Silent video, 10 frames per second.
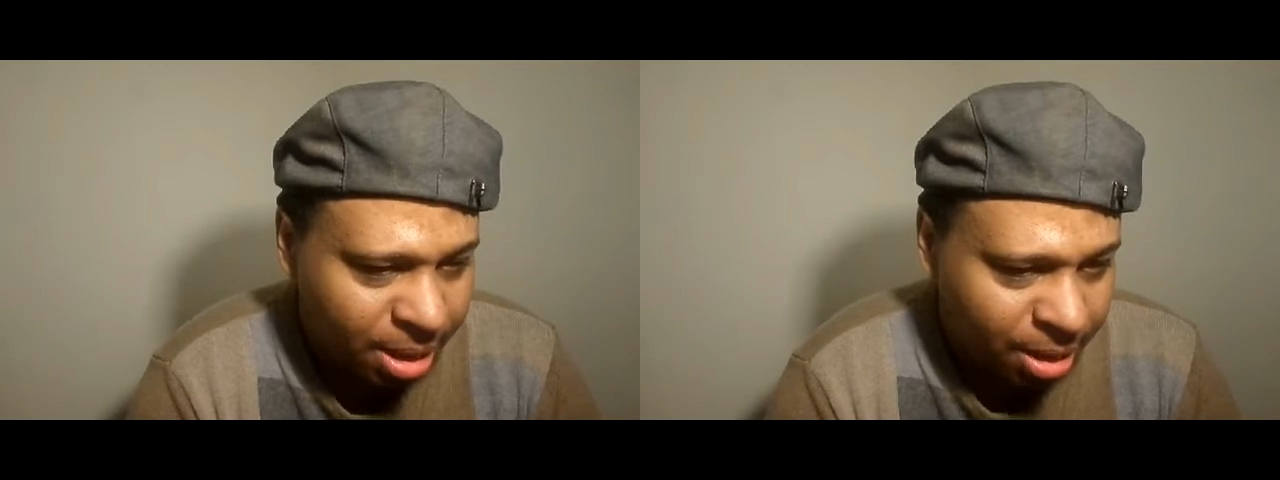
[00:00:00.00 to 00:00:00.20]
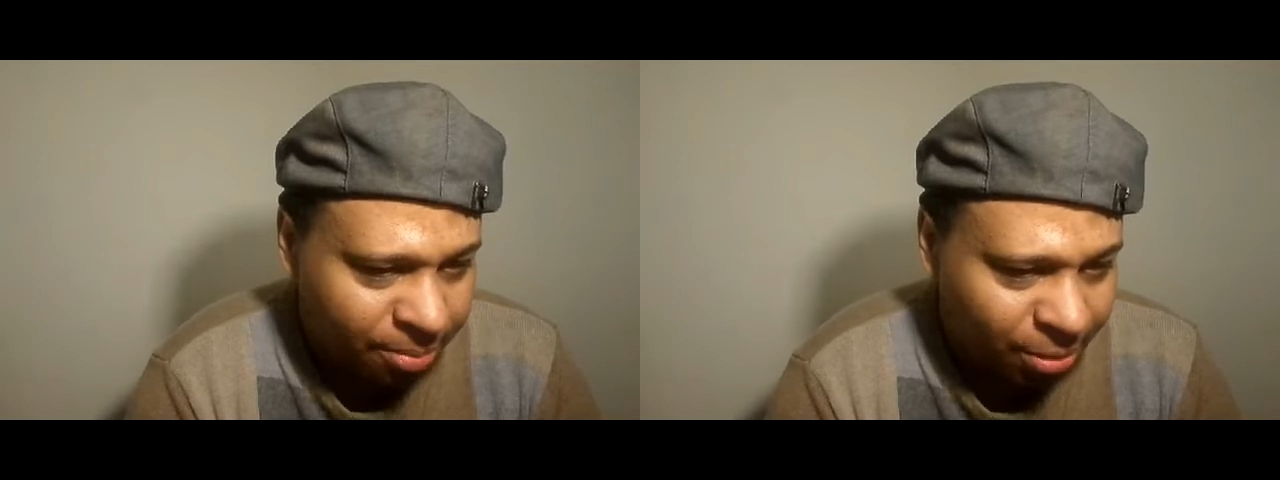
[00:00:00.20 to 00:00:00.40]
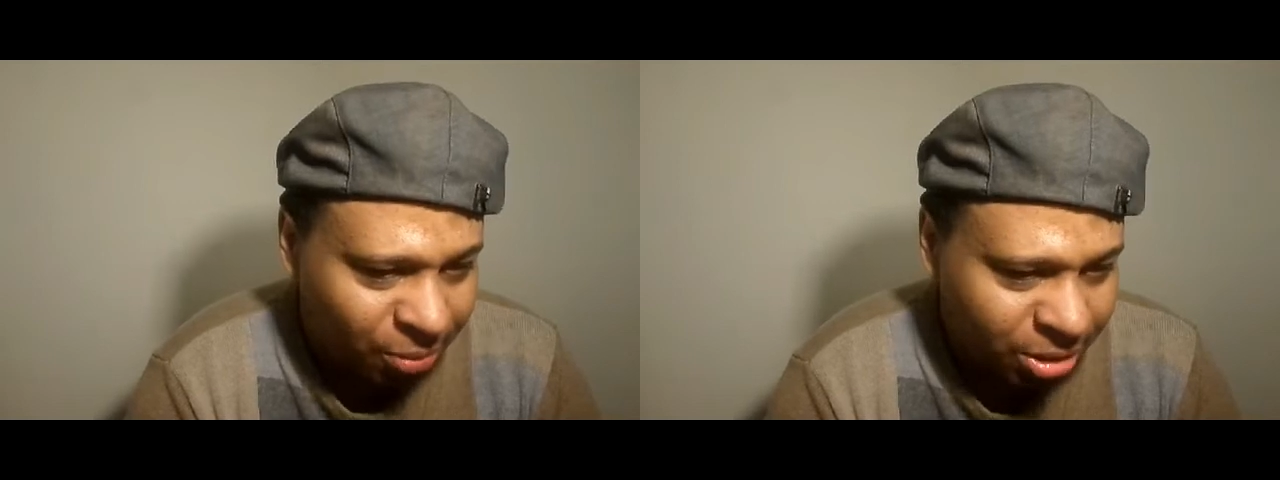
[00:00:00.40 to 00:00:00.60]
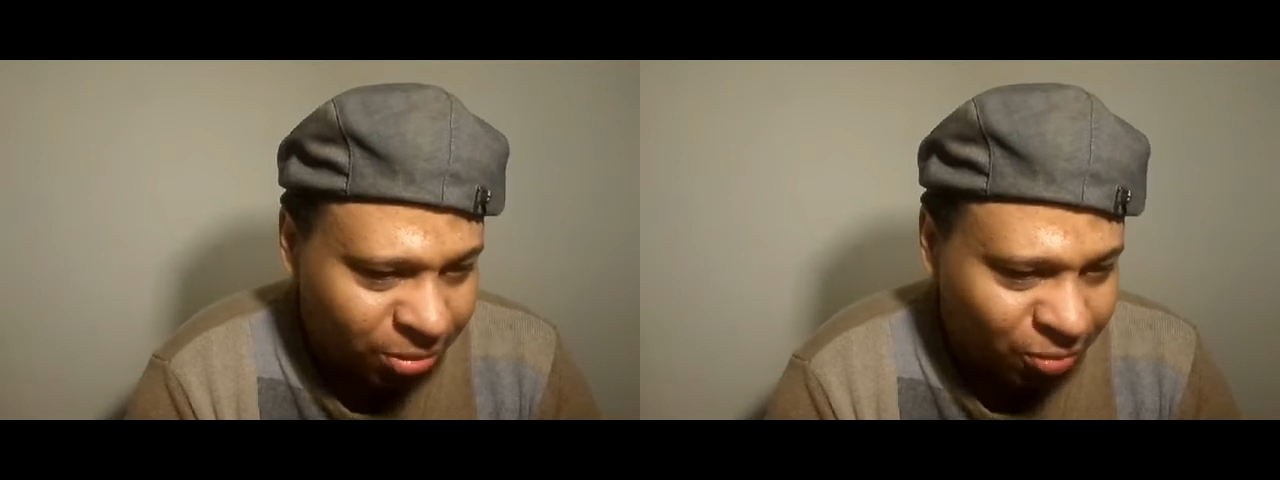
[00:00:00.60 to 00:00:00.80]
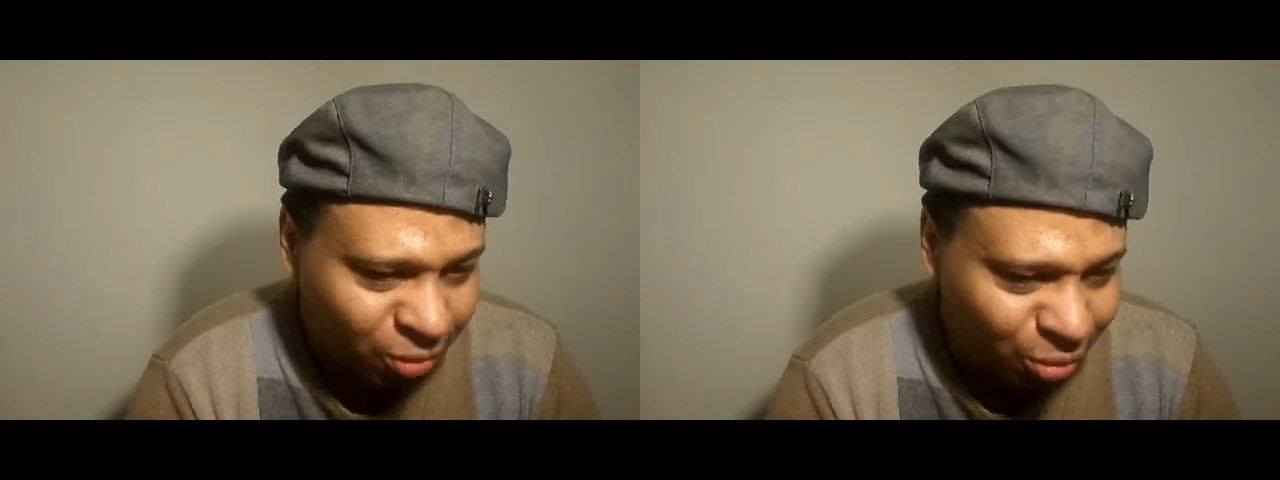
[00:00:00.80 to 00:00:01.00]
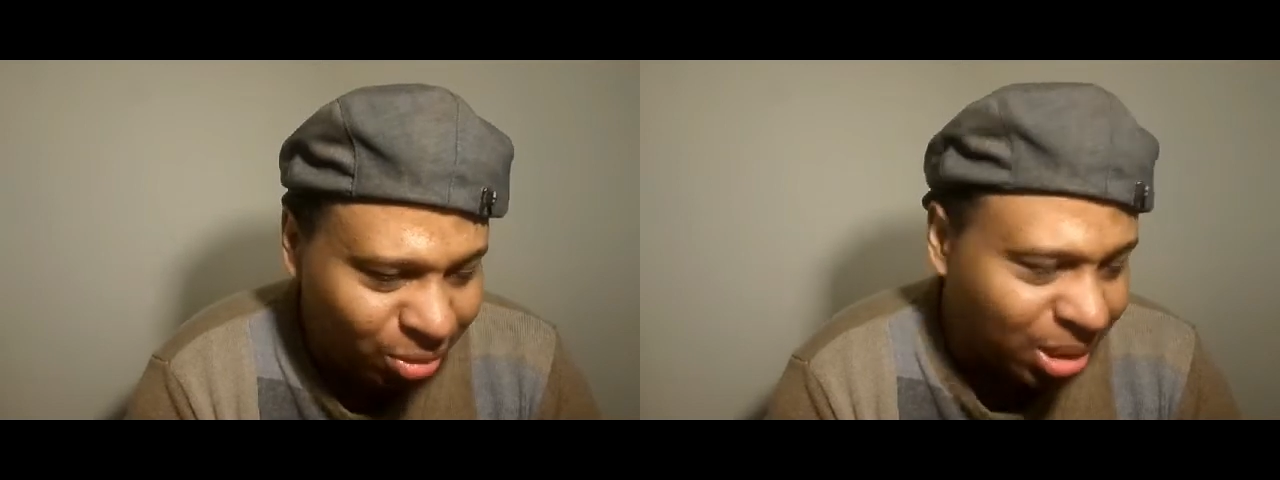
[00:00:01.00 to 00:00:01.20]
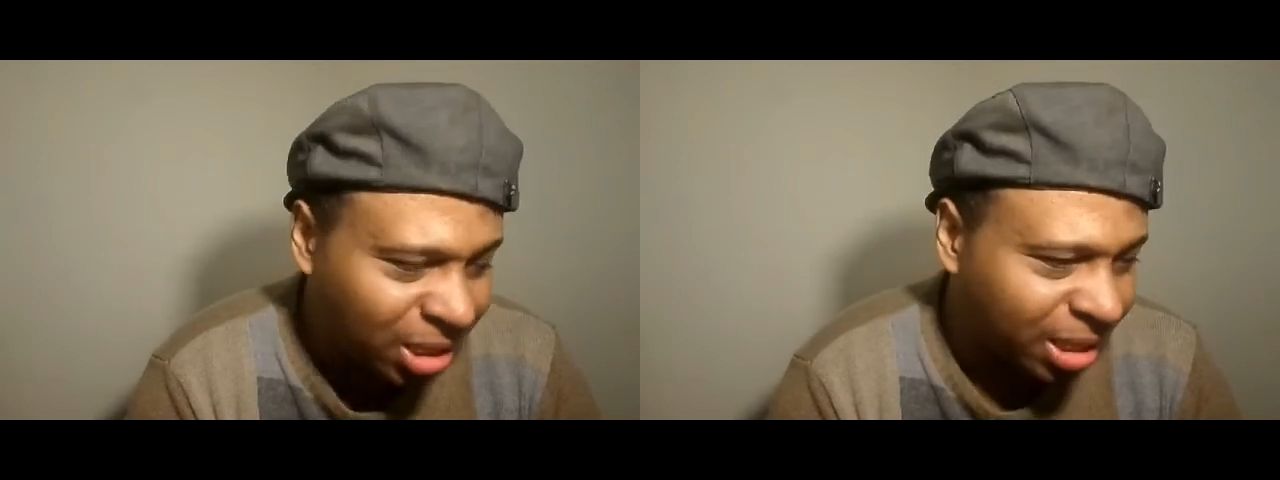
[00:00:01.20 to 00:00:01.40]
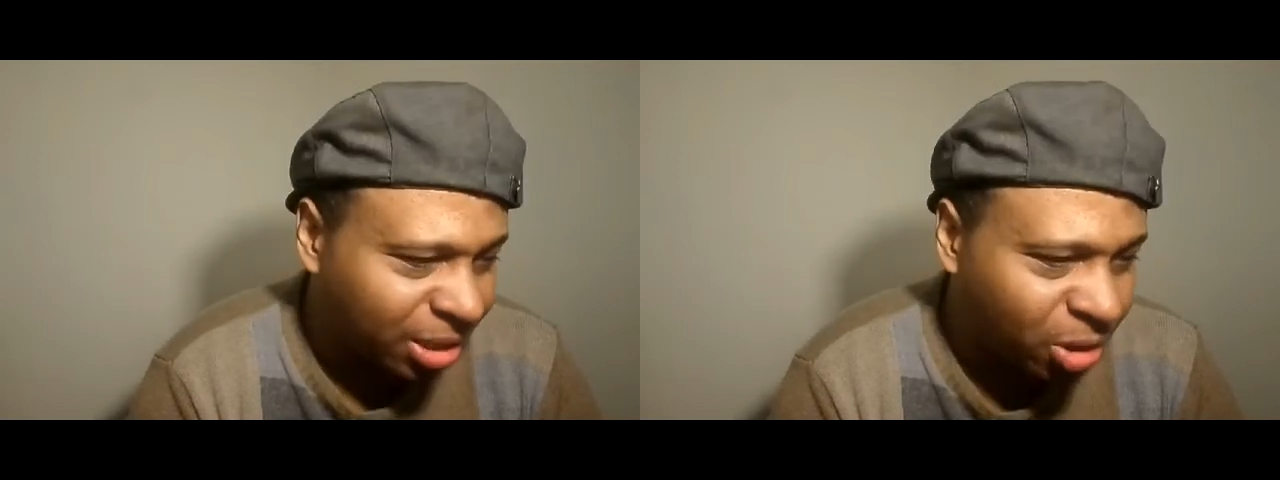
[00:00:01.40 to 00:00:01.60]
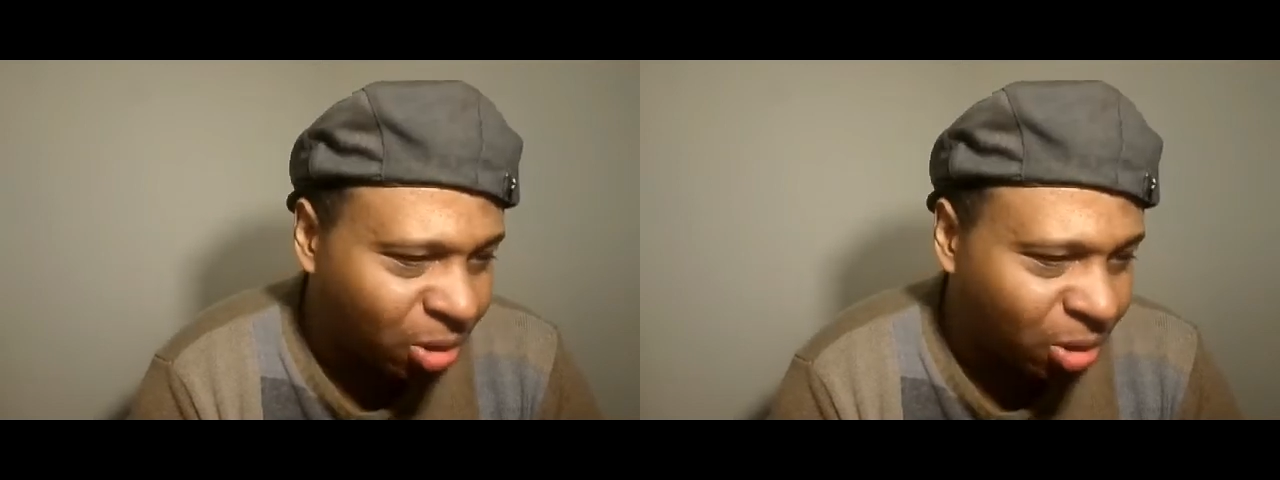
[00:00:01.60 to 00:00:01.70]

But when you really look at